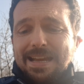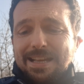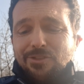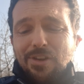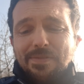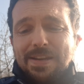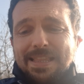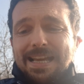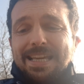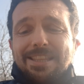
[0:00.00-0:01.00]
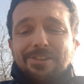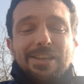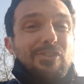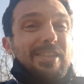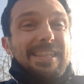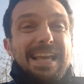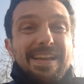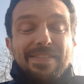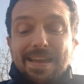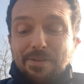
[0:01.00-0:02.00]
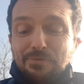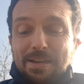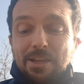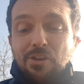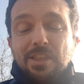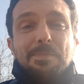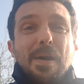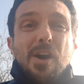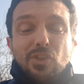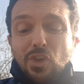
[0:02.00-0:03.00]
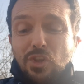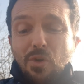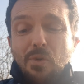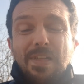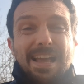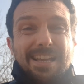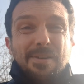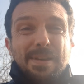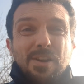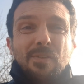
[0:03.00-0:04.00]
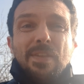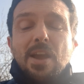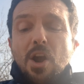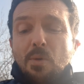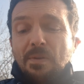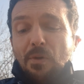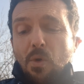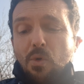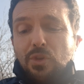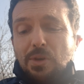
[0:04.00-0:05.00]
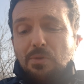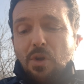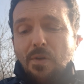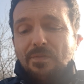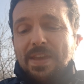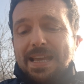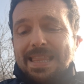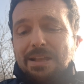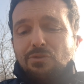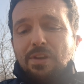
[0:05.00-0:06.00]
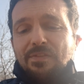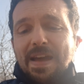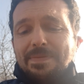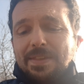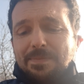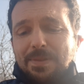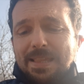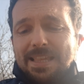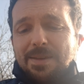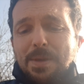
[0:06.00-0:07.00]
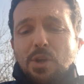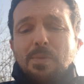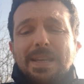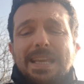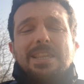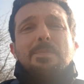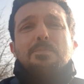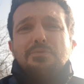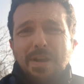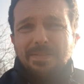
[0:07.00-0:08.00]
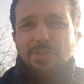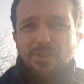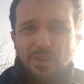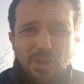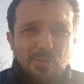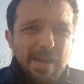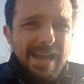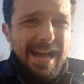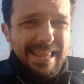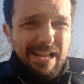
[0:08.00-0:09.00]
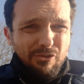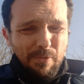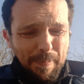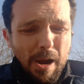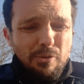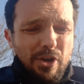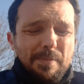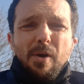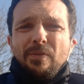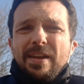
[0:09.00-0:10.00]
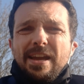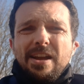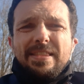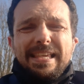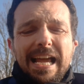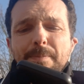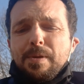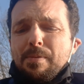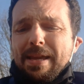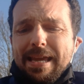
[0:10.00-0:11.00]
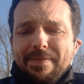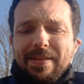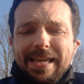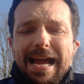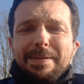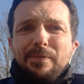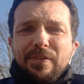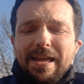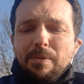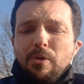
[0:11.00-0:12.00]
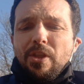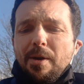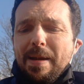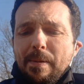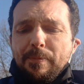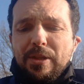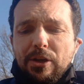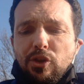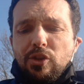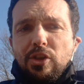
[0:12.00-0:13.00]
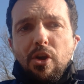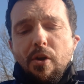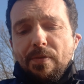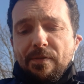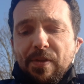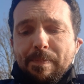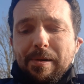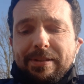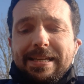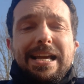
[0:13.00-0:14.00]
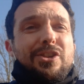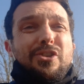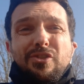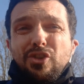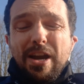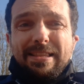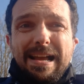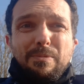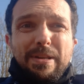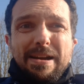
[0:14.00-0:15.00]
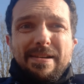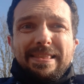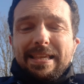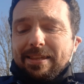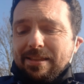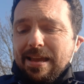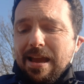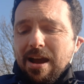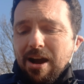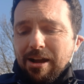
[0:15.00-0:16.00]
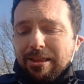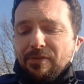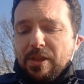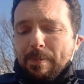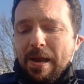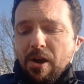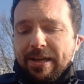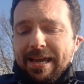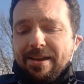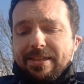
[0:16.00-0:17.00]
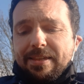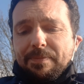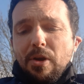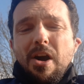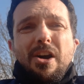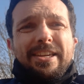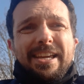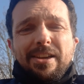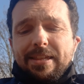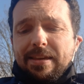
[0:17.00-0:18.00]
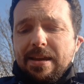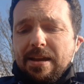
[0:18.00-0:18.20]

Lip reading: It's not even attacking, look, it's just sat there, really good. So March has got all that going on. We've also got the electric event, so that's going to be cool. We're going to get some brand new electric Pokemon debuting in the game for that one. I made my predictions on the podcast. You can check that one out and listen. I'd love it to be Arceus